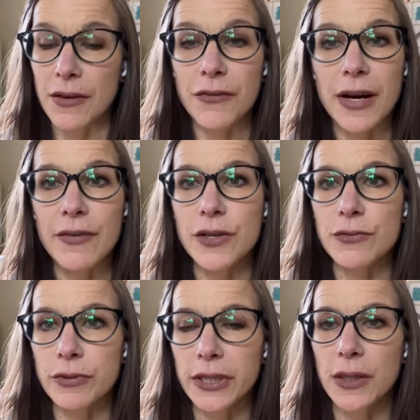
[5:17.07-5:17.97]
The
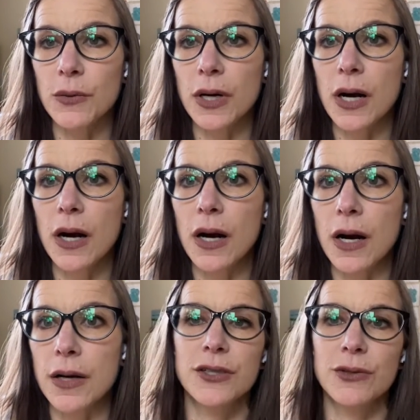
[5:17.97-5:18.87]
Forevers really work
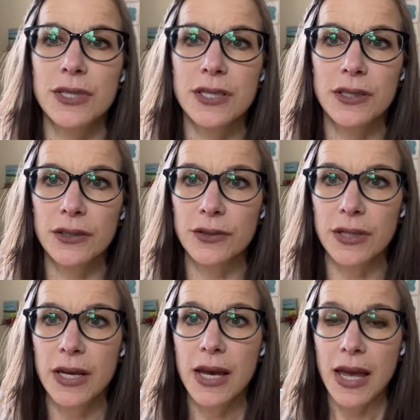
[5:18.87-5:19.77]
hard to
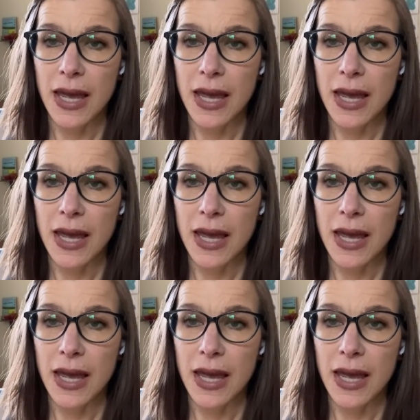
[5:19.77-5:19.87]
exclude